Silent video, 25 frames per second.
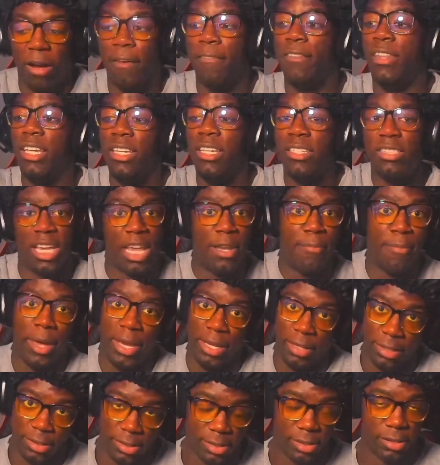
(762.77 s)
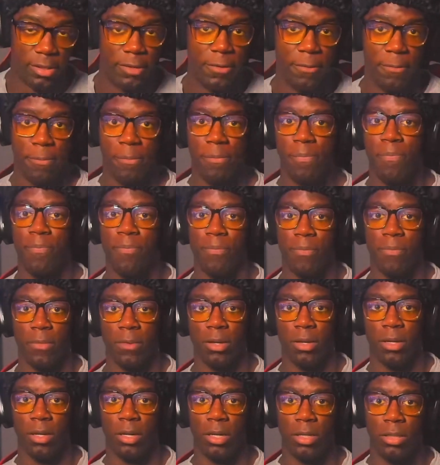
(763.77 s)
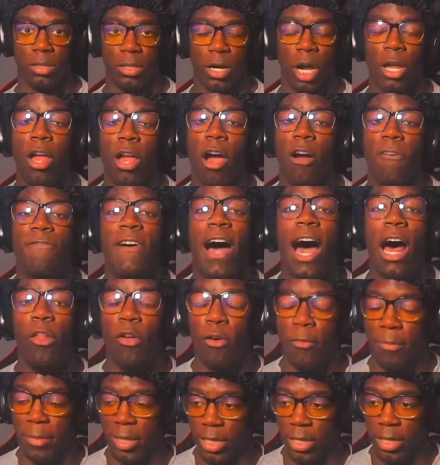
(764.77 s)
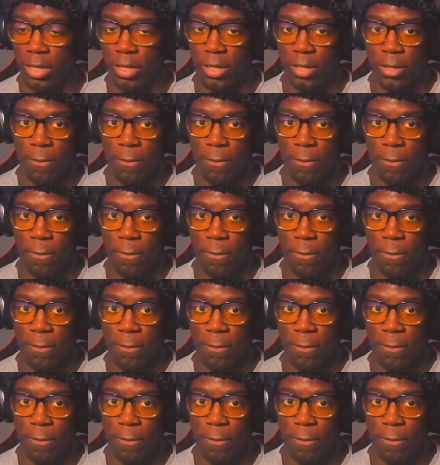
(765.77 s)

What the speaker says: of these inmates. Are y'all following me?